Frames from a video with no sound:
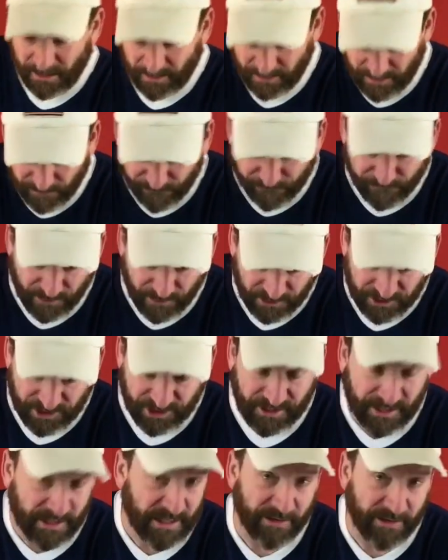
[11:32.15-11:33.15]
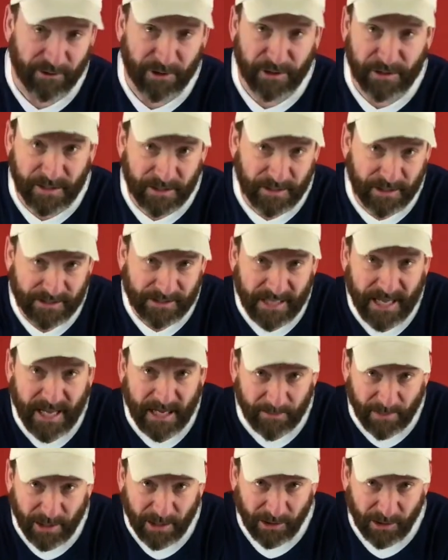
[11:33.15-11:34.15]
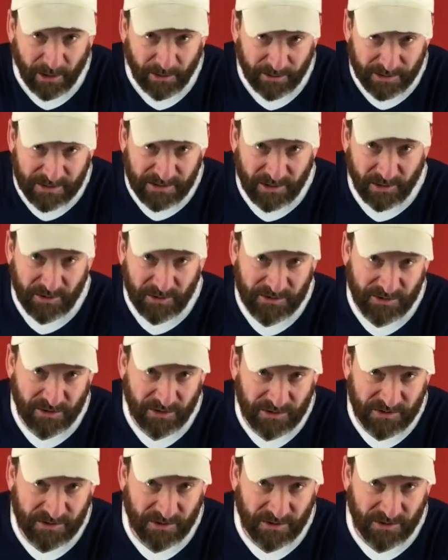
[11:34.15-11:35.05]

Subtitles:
the function and everything like that about all these holsters.